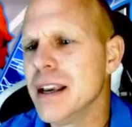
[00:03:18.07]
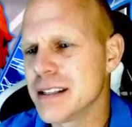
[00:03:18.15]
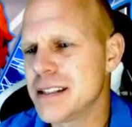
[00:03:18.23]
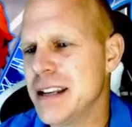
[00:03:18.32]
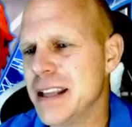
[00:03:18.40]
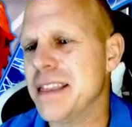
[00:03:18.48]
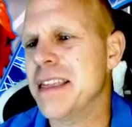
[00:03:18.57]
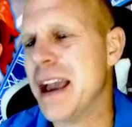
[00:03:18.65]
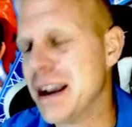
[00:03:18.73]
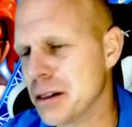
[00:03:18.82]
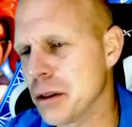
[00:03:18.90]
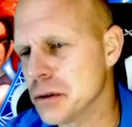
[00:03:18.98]
sitting that
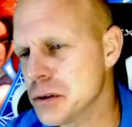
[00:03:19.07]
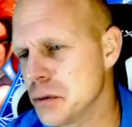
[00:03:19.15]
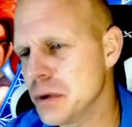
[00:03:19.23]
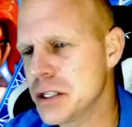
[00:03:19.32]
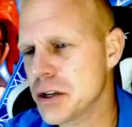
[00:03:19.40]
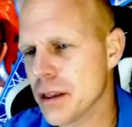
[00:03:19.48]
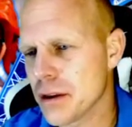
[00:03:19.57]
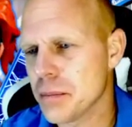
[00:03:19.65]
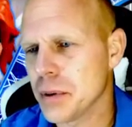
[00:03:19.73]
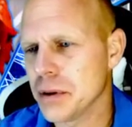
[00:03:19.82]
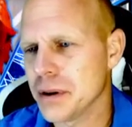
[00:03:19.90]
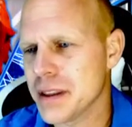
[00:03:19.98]
that close to each other, but
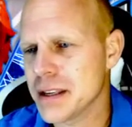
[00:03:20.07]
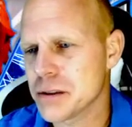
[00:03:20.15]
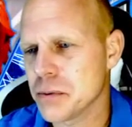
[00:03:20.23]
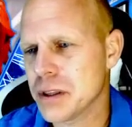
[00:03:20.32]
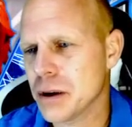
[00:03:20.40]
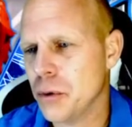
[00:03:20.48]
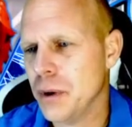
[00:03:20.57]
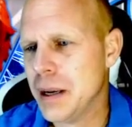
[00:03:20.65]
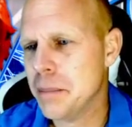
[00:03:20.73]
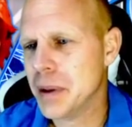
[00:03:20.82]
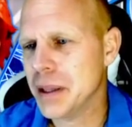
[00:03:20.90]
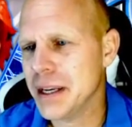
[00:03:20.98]
look at this. With the queen
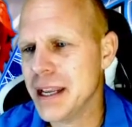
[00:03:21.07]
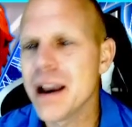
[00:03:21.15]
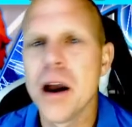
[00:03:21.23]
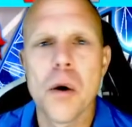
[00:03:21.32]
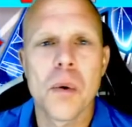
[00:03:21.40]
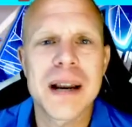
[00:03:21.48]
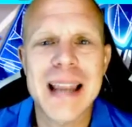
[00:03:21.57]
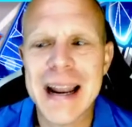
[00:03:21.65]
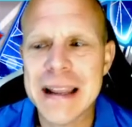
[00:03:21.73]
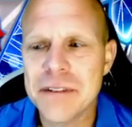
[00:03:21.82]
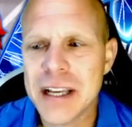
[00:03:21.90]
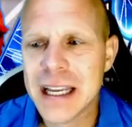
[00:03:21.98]
ability, we're not
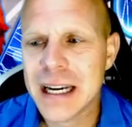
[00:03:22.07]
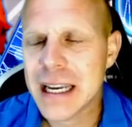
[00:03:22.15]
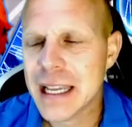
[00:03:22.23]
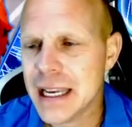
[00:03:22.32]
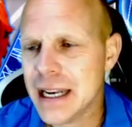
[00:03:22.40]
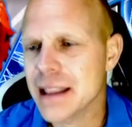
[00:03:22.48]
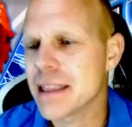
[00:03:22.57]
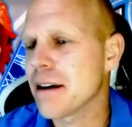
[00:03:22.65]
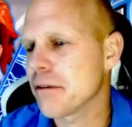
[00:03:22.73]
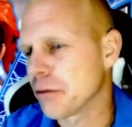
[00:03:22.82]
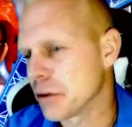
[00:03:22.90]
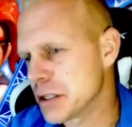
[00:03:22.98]
even going to need that
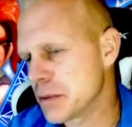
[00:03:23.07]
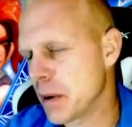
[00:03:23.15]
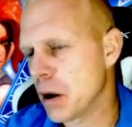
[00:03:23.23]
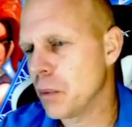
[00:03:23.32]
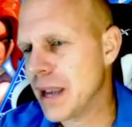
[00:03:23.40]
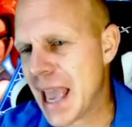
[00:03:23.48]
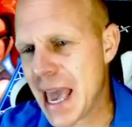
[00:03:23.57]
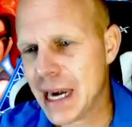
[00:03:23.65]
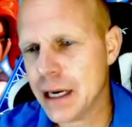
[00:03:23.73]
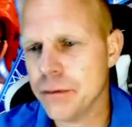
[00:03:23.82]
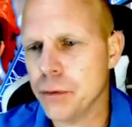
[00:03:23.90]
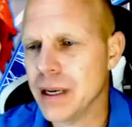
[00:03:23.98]
freeze spell. We had it
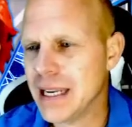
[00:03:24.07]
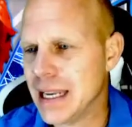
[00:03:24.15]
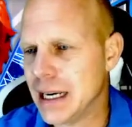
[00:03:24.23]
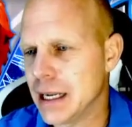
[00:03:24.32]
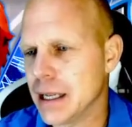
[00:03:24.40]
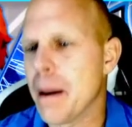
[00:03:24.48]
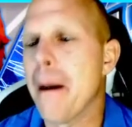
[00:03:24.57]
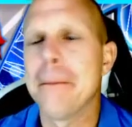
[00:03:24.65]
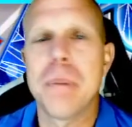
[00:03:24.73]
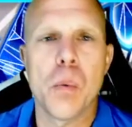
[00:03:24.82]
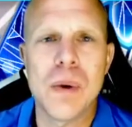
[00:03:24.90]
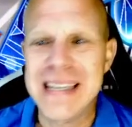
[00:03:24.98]
if we needed it,
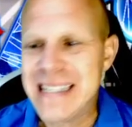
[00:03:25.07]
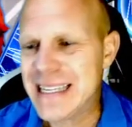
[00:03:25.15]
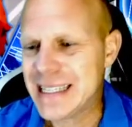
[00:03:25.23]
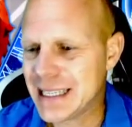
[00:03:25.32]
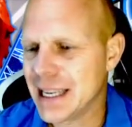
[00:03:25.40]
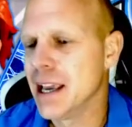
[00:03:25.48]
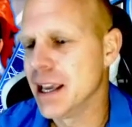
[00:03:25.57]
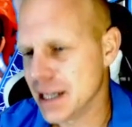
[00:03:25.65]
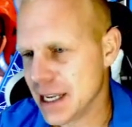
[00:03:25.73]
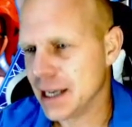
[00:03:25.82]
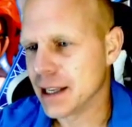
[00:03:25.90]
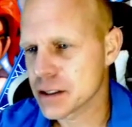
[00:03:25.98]
but we didn't
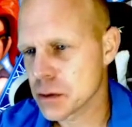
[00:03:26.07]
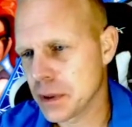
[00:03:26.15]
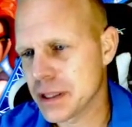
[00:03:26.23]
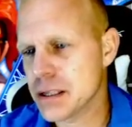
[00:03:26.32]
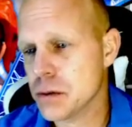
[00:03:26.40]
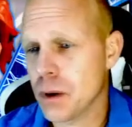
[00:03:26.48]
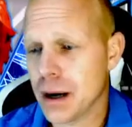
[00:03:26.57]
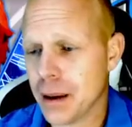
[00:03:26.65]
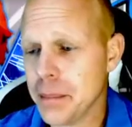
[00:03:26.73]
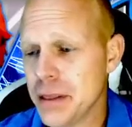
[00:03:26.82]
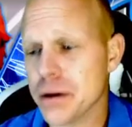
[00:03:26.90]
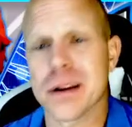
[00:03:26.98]
need it. So on this one, I'm
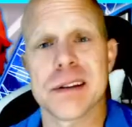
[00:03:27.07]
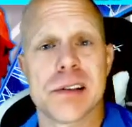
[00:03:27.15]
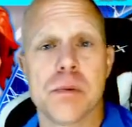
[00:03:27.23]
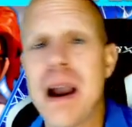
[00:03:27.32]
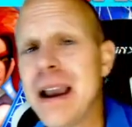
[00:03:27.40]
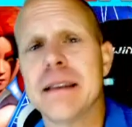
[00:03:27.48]
either going to swag